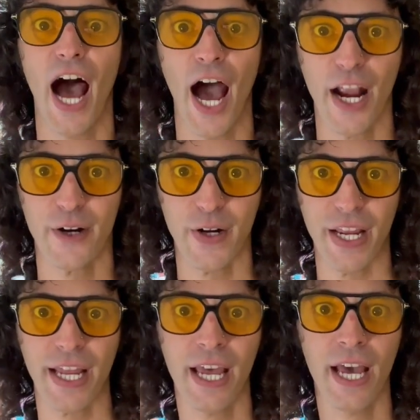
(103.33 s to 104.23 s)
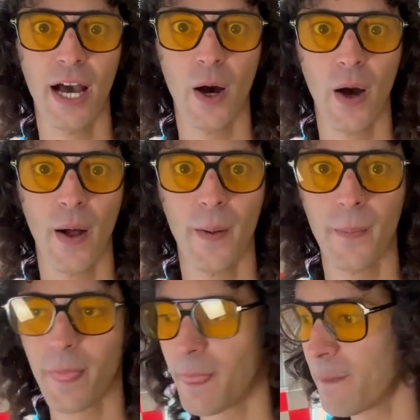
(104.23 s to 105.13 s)
Irie.
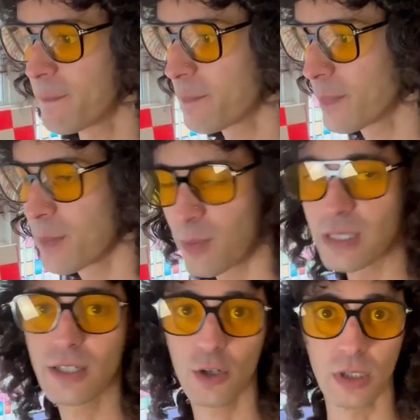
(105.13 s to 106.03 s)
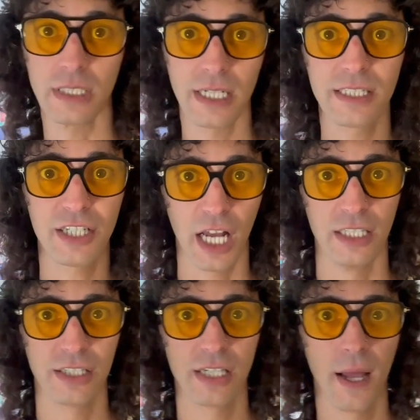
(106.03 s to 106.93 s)
Boys and girls, ladies and
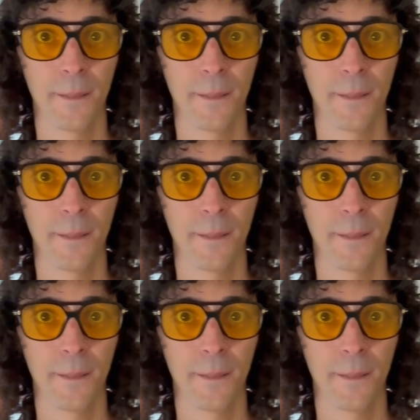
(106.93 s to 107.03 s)
gents,